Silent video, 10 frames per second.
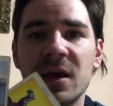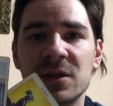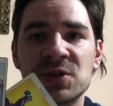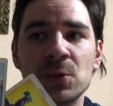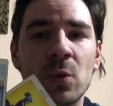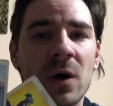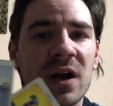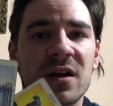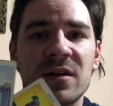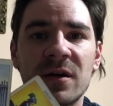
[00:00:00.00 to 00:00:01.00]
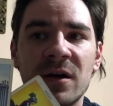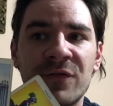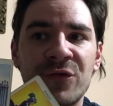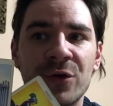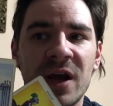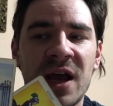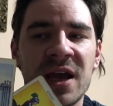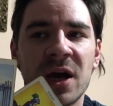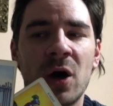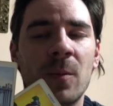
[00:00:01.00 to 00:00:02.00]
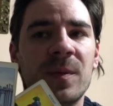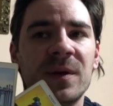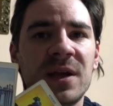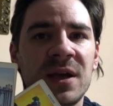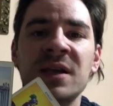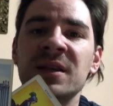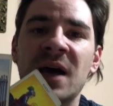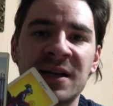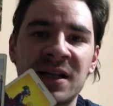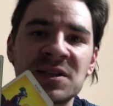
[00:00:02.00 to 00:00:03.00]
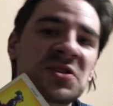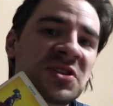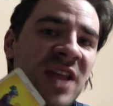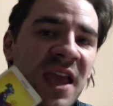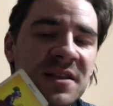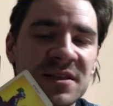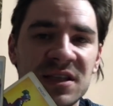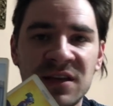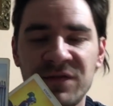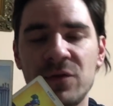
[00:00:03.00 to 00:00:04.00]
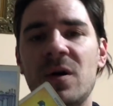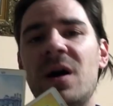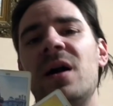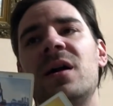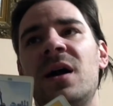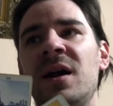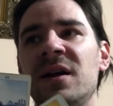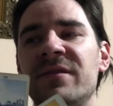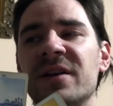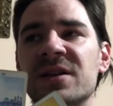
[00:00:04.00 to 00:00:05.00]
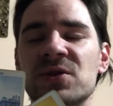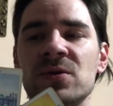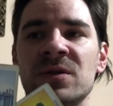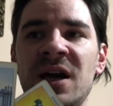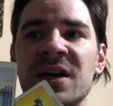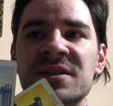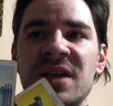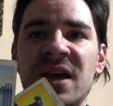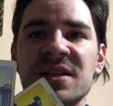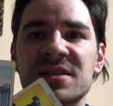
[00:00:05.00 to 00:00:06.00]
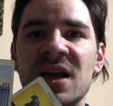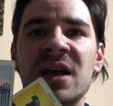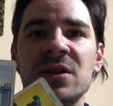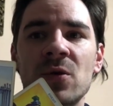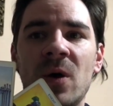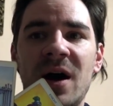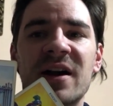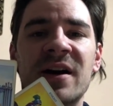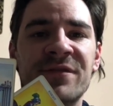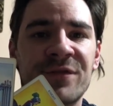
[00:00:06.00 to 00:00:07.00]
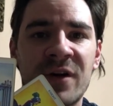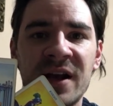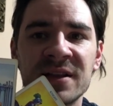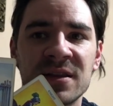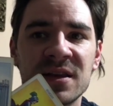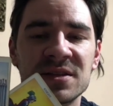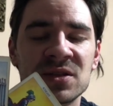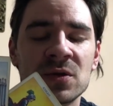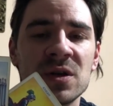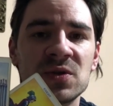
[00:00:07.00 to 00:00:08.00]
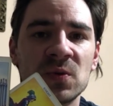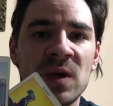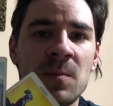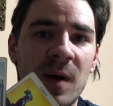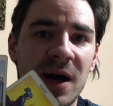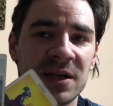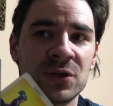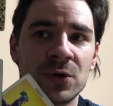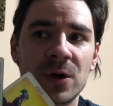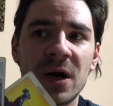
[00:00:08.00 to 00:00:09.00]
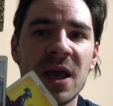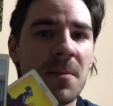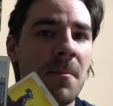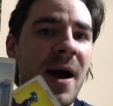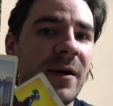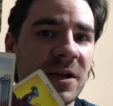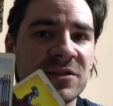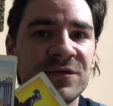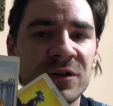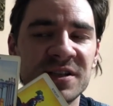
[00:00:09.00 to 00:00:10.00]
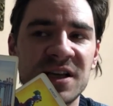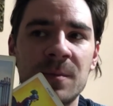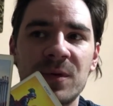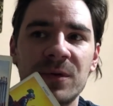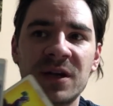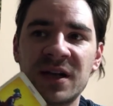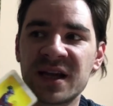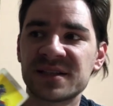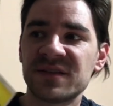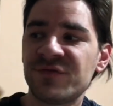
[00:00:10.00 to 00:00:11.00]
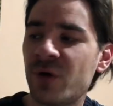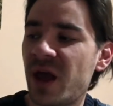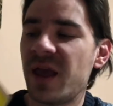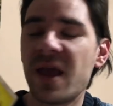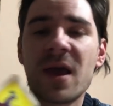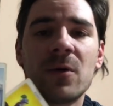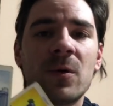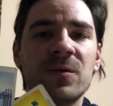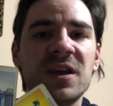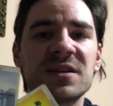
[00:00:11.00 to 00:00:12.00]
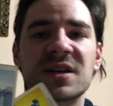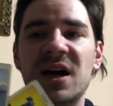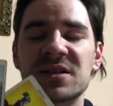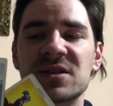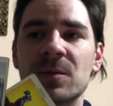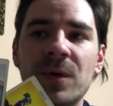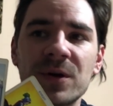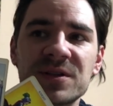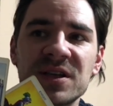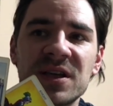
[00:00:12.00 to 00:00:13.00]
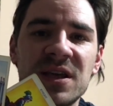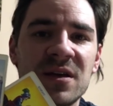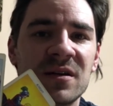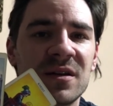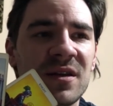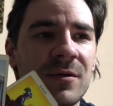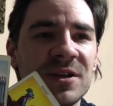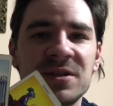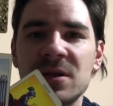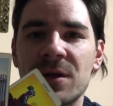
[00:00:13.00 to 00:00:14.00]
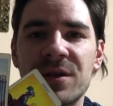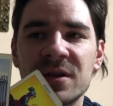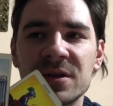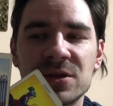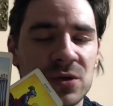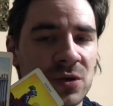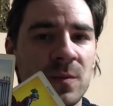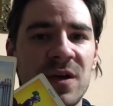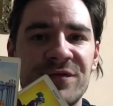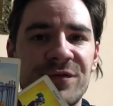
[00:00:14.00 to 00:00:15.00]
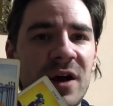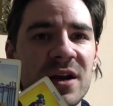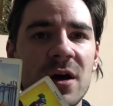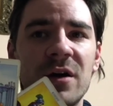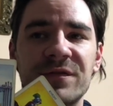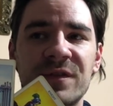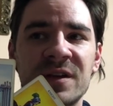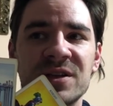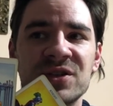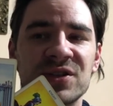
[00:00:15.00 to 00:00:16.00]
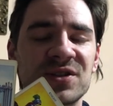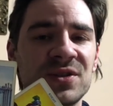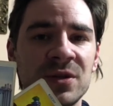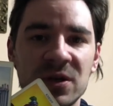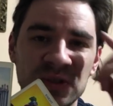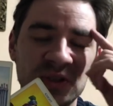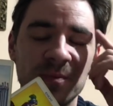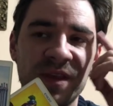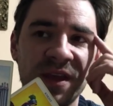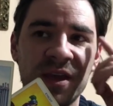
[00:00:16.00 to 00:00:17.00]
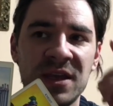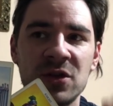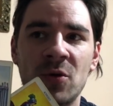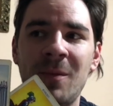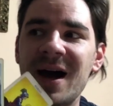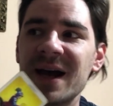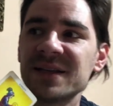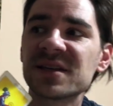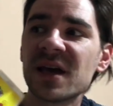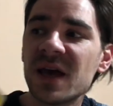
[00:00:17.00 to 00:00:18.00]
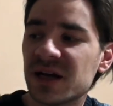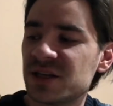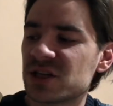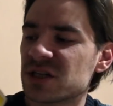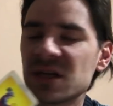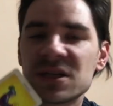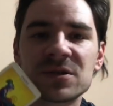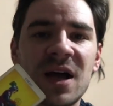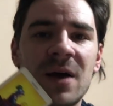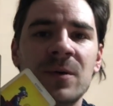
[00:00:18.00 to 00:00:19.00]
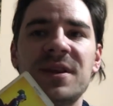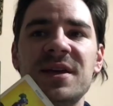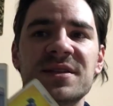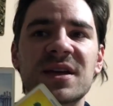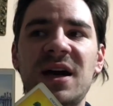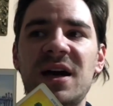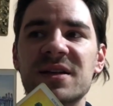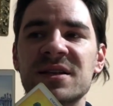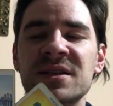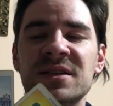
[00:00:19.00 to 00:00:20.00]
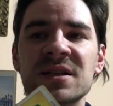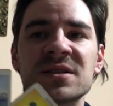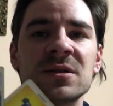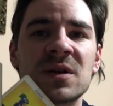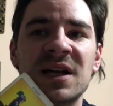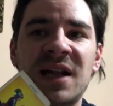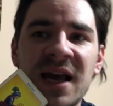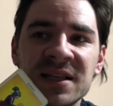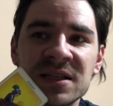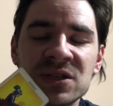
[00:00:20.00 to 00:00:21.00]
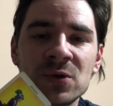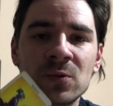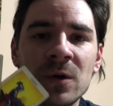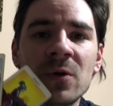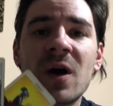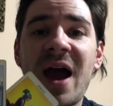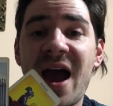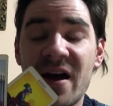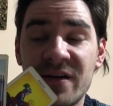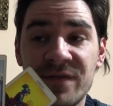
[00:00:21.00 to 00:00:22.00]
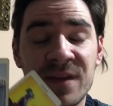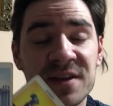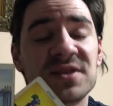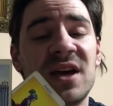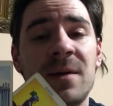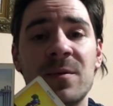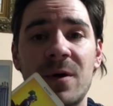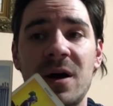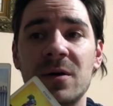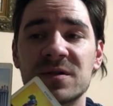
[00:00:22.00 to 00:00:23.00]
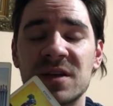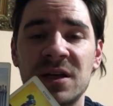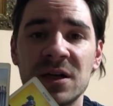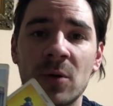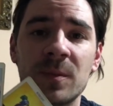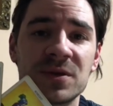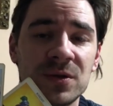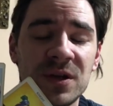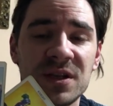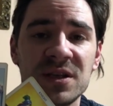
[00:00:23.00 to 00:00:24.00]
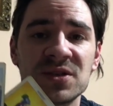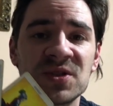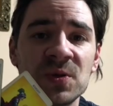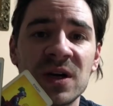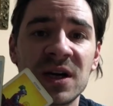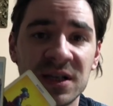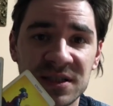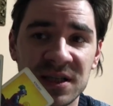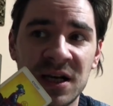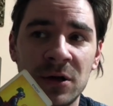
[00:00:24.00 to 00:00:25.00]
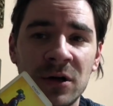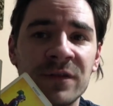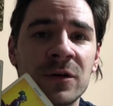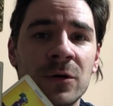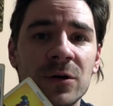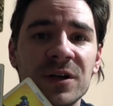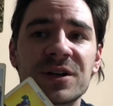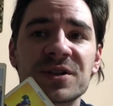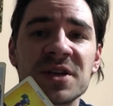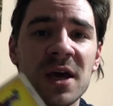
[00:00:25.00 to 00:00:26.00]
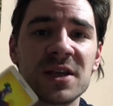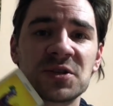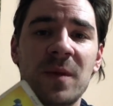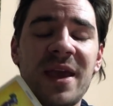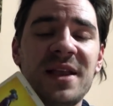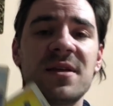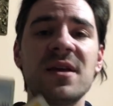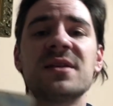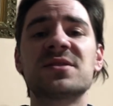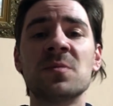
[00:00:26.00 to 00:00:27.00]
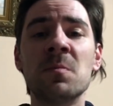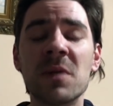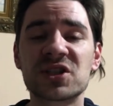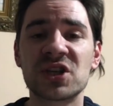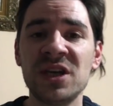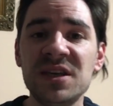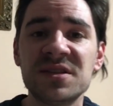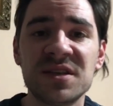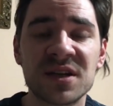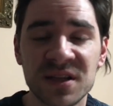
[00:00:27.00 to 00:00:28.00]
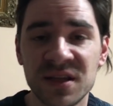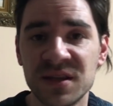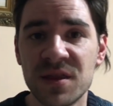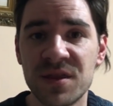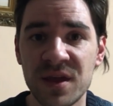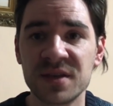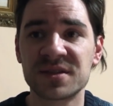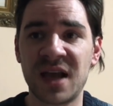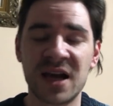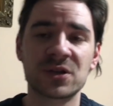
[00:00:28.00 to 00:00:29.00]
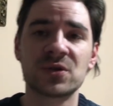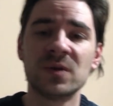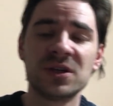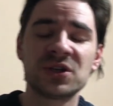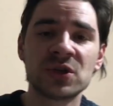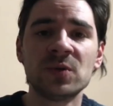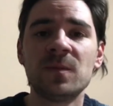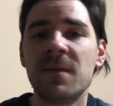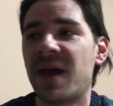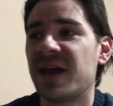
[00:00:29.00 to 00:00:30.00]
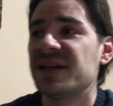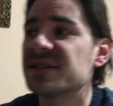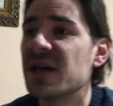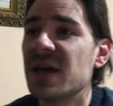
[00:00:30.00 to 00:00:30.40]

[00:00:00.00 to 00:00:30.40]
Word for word: to work for a company in another state if you are, are uh, living in the United States and you are afraid that this is going to impact your marriage, for example, in a negative way. Well, these cards are pointing here that there is nothing that you should be afraid of. It is just, you know, something in your mind. Additionally to that, with these cards, it does look like that you will have this time around and an opportunities to cut a lot of corners to make things much easier than the things actually should be made.